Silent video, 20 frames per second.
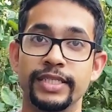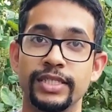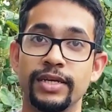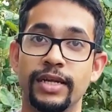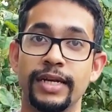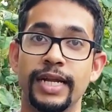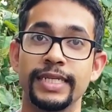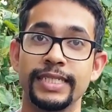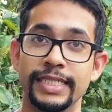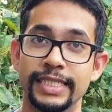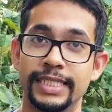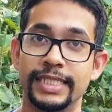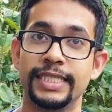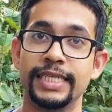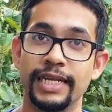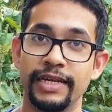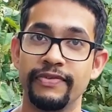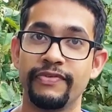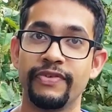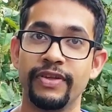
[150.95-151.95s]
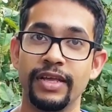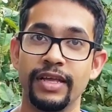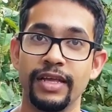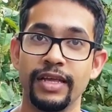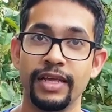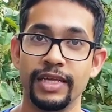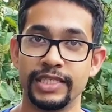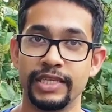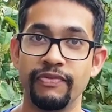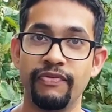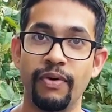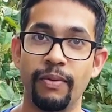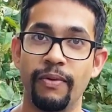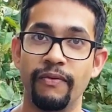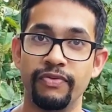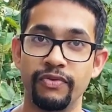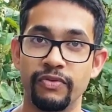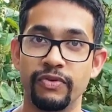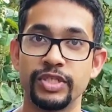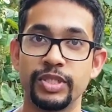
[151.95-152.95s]
Sunlight itself is a form
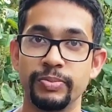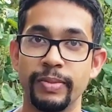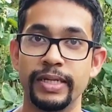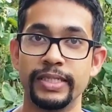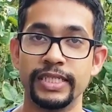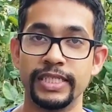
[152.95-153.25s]
of nourishment.